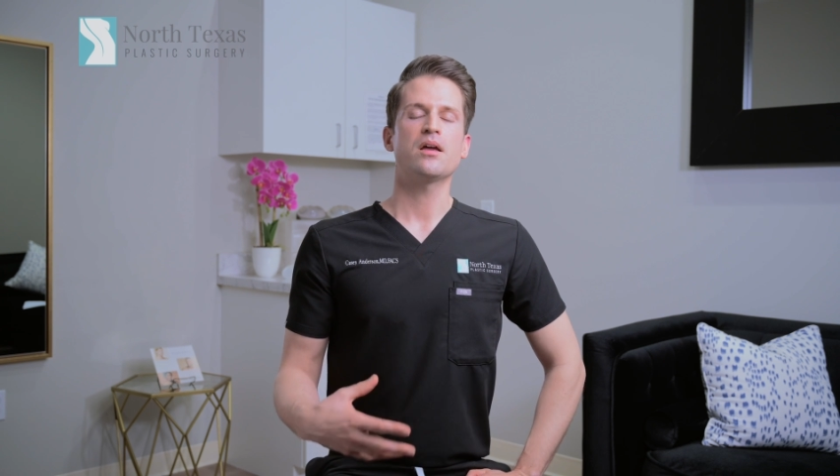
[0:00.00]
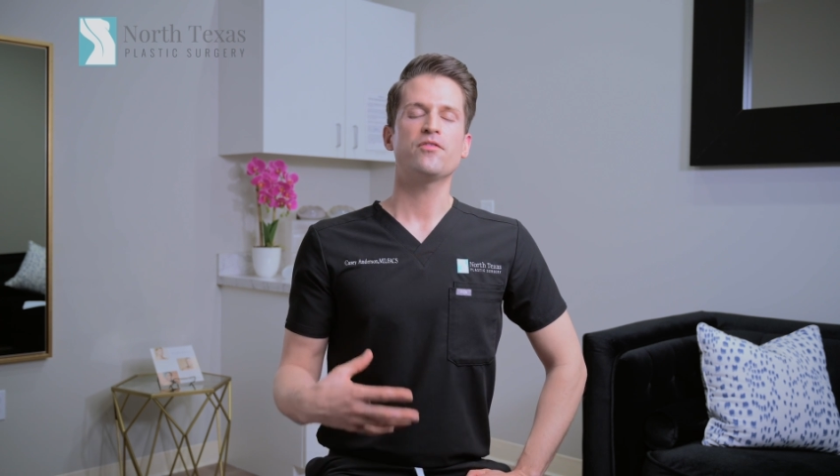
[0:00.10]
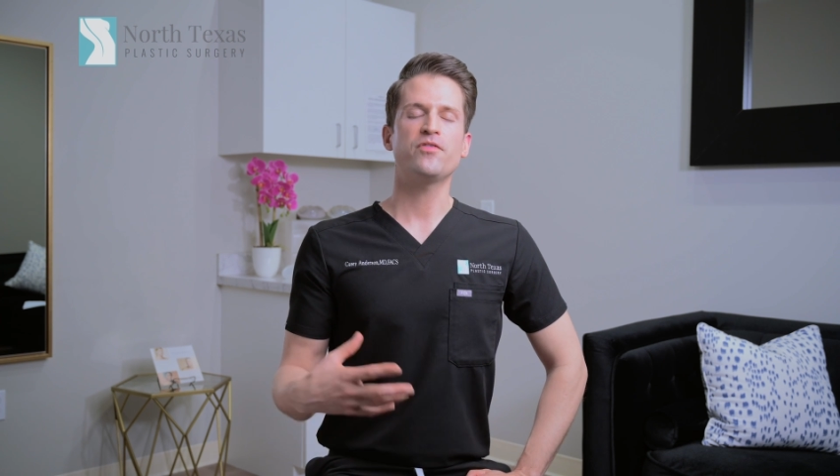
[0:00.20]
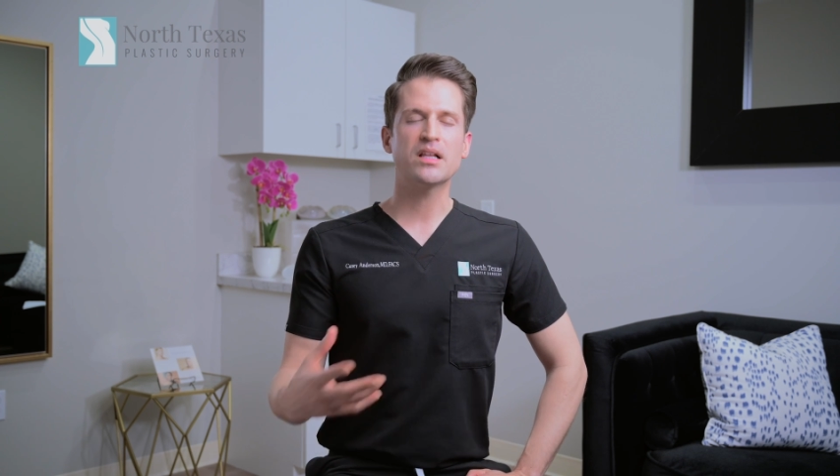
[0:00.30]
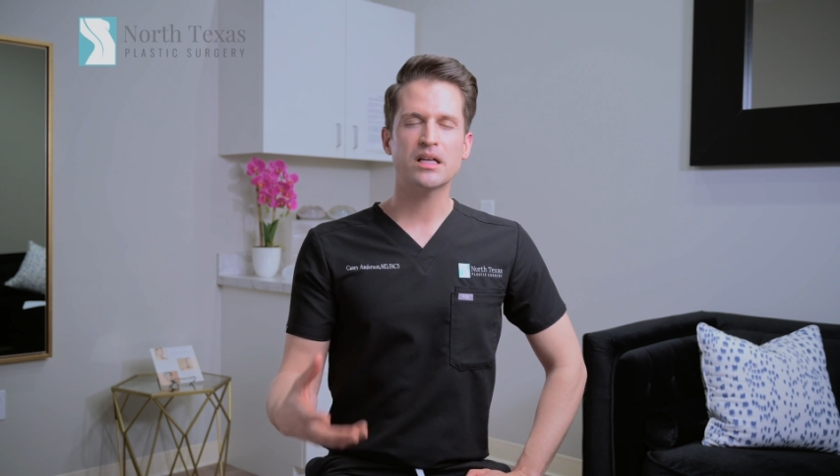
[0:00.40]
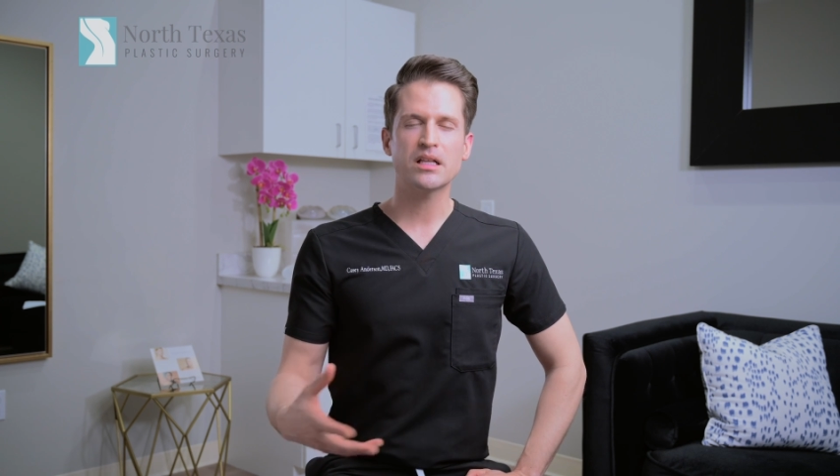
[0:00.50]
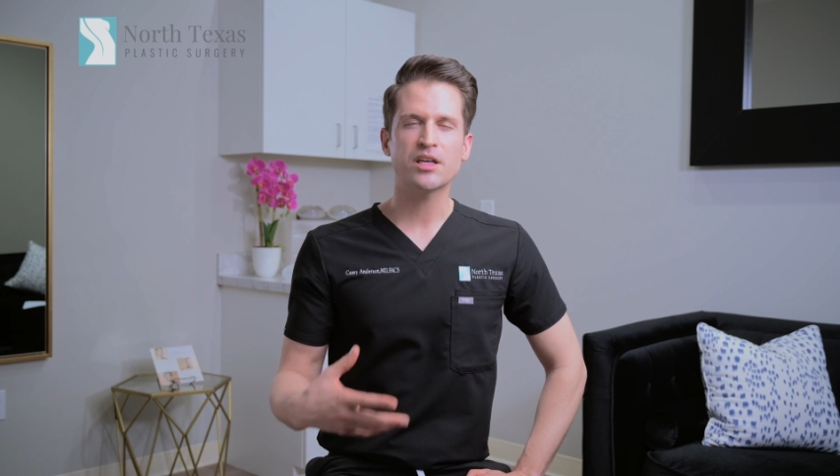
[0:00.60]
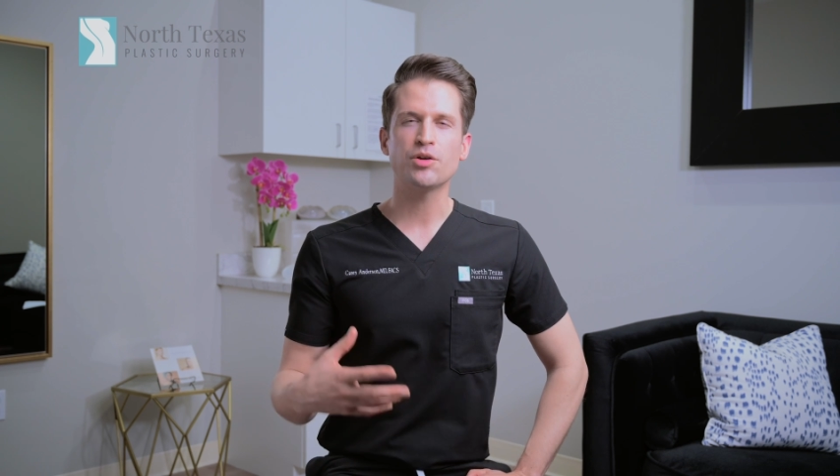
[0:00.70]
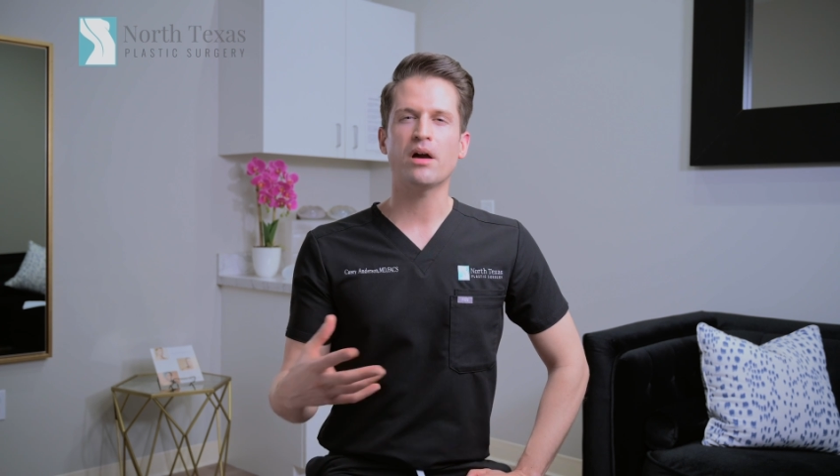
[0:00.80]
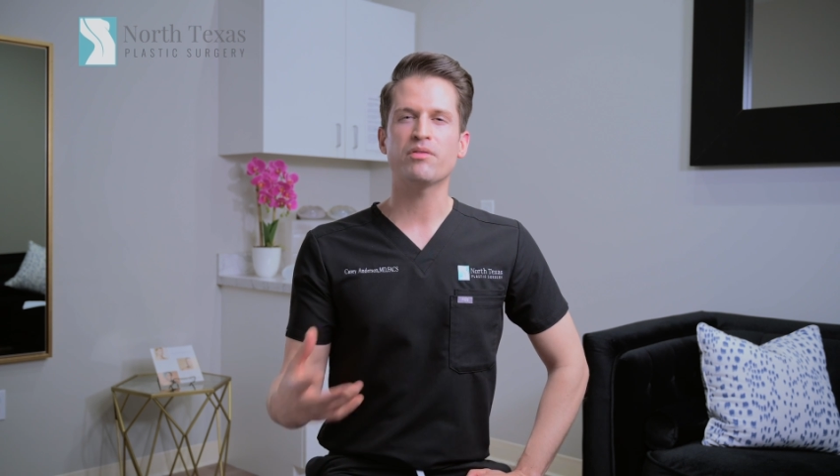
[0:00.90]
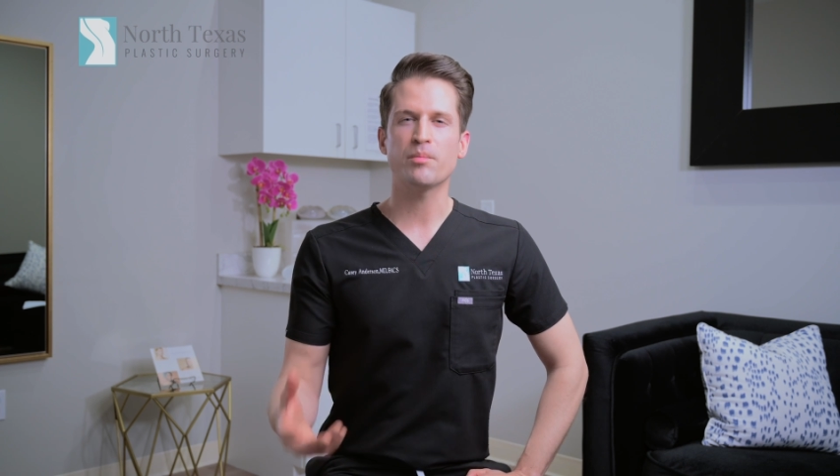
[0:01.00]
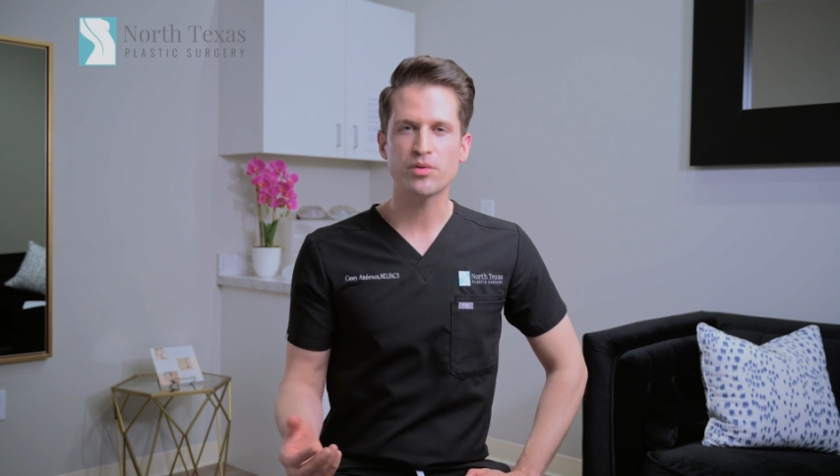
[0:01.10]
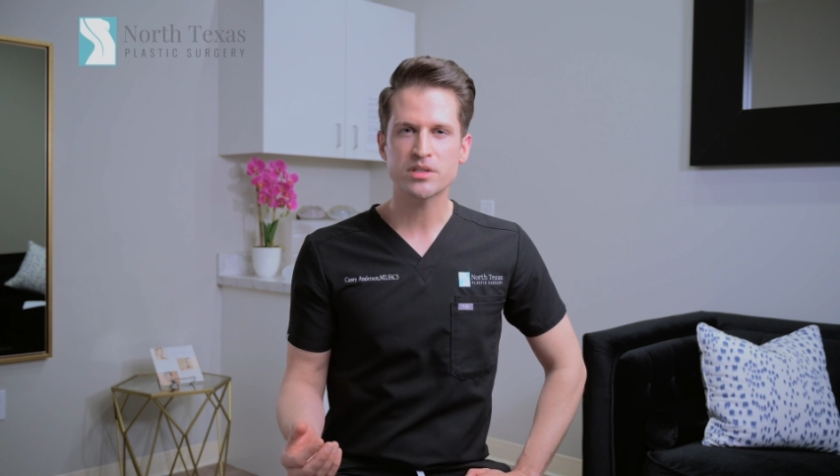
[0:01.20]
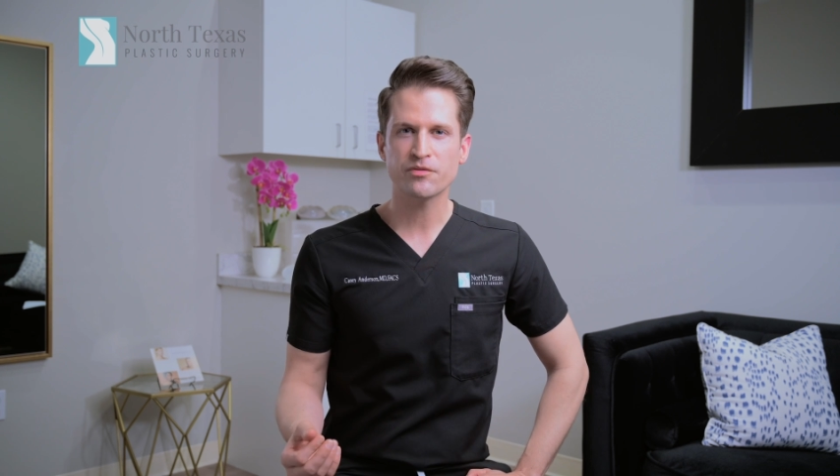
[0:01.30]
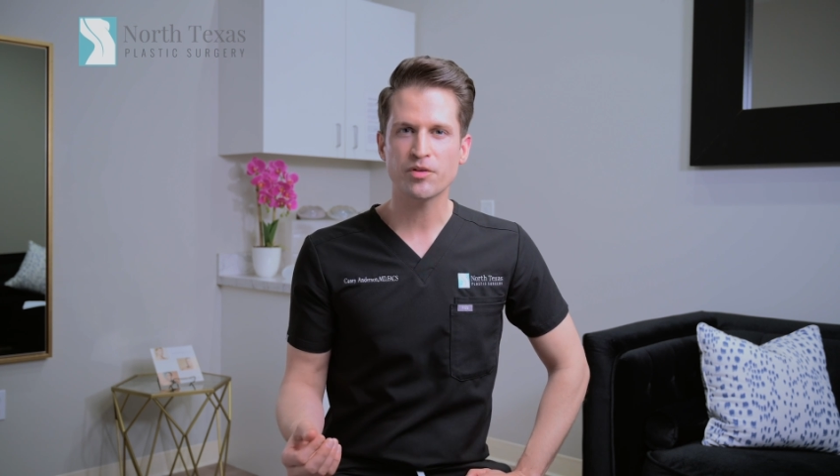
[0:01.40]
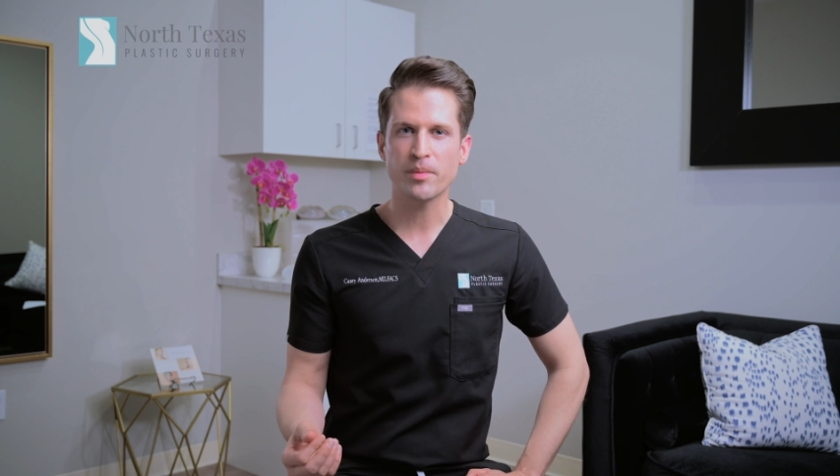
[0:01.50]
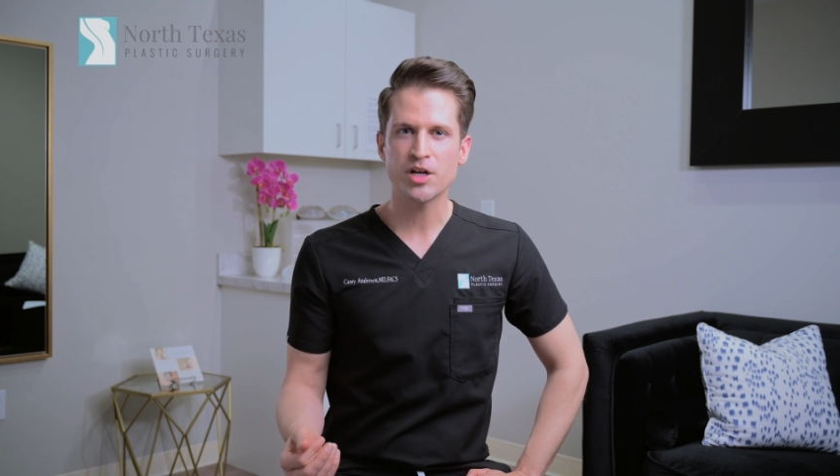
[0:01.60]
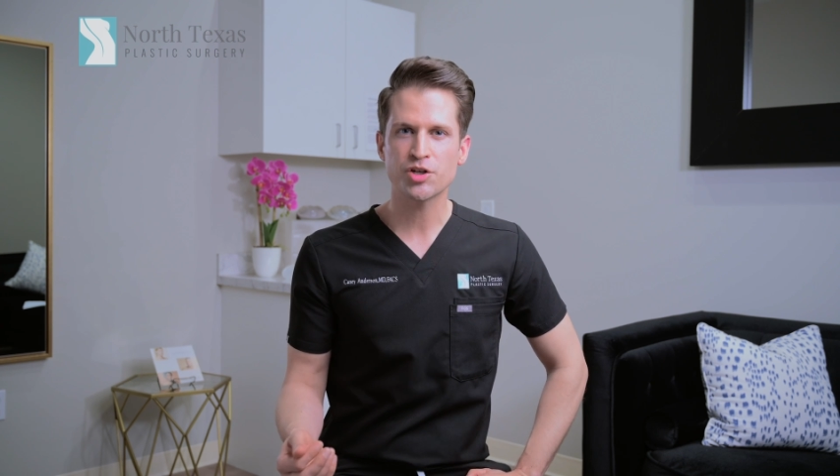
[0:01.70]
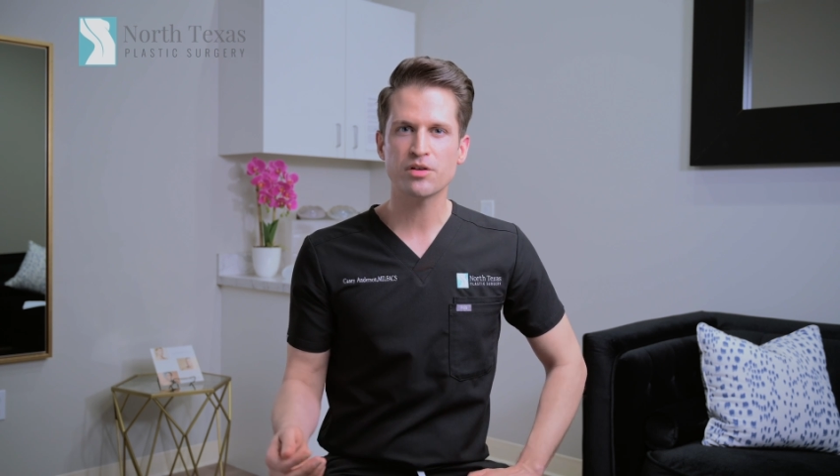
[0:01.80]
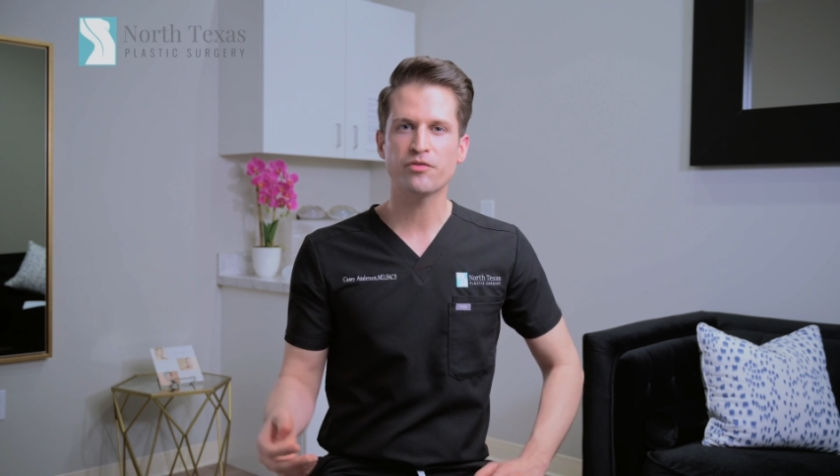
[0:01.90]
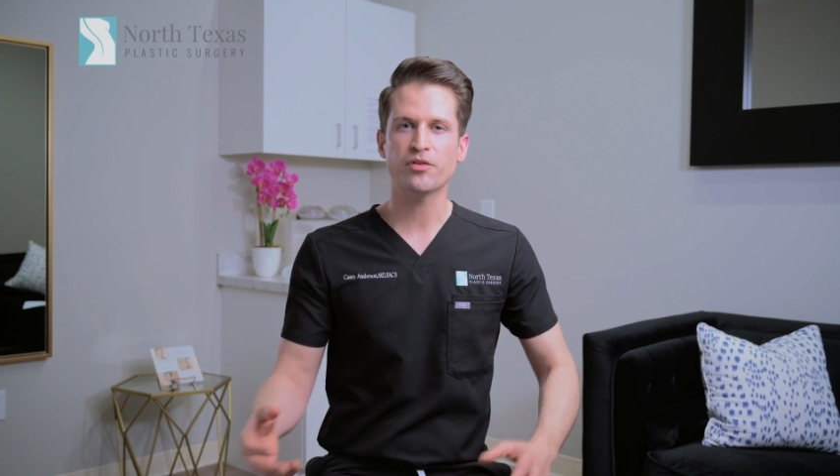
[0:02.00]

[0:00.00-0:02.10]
feeling like you have the most information for